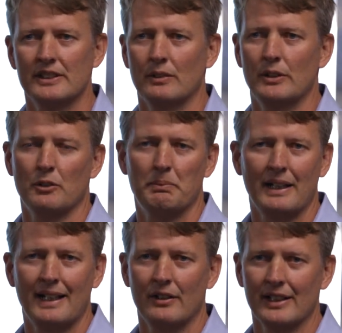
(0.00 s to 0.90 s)
So we're not
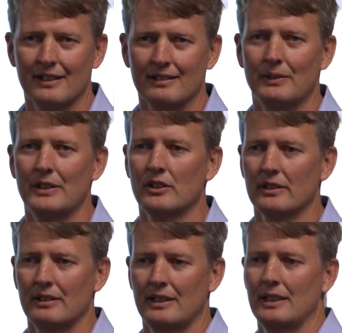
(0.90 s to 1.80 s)
ploughing it, we're not
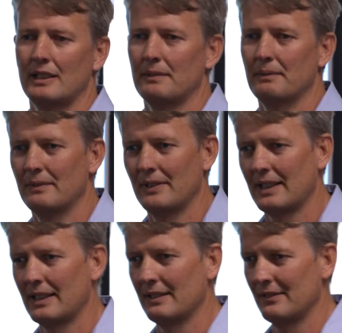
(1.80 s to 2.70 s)
um,
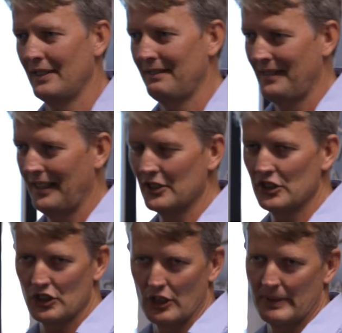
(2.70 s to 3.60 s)
uh,
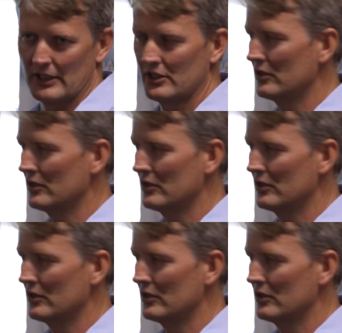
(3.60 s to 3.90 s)
disturbing the